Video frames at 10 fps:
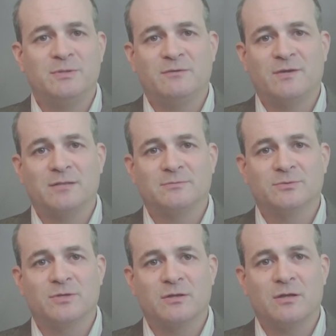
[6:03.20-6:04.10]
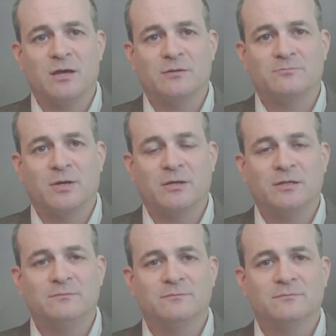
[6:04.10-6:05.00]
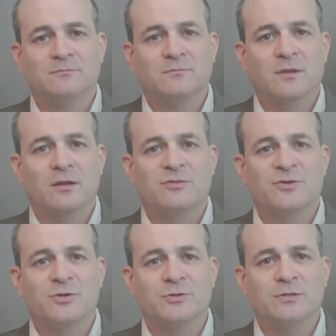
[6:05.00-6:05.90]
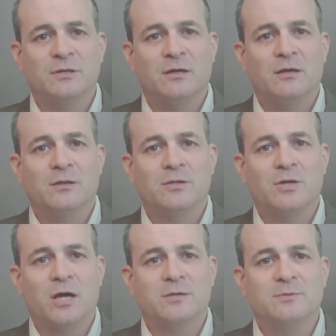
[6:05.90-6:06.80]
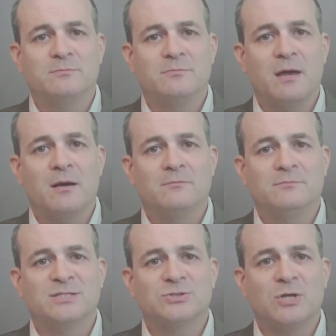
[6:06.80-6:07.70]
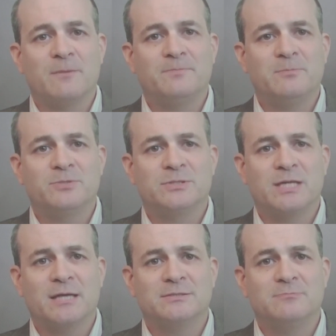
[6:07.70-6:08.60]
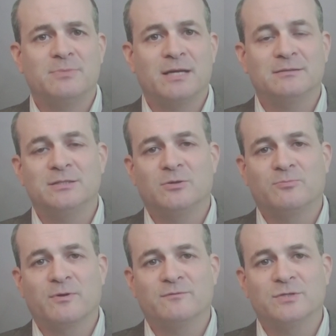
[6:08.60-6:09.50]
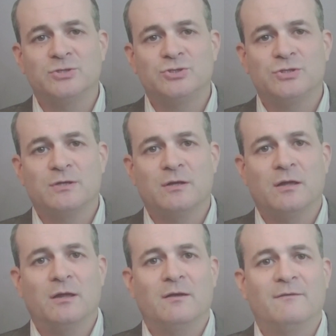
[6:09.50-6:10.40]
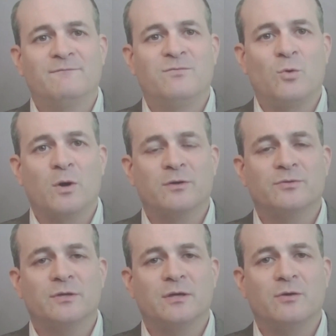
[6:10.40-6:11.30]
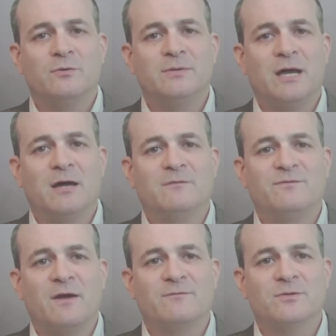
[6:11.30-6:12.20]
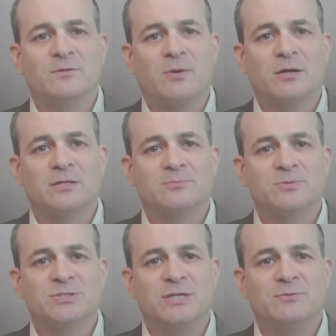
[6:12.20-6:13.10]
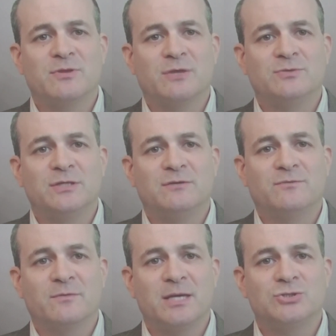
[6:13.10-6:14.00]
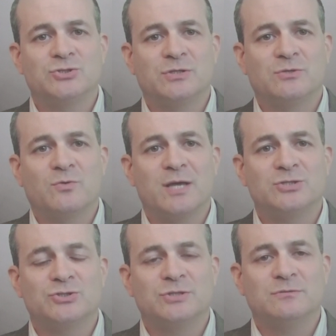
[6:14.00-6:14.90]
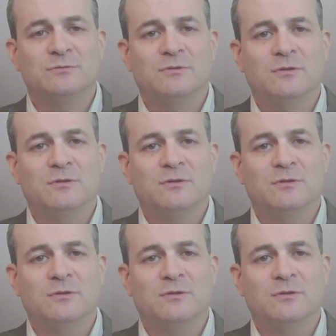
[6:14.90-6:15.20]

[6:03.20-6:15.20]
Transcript: be available to the non-party. Third, the document must not be protected by a legal privilege. Fourth, it would be unfair for the party to proceed without the information in question.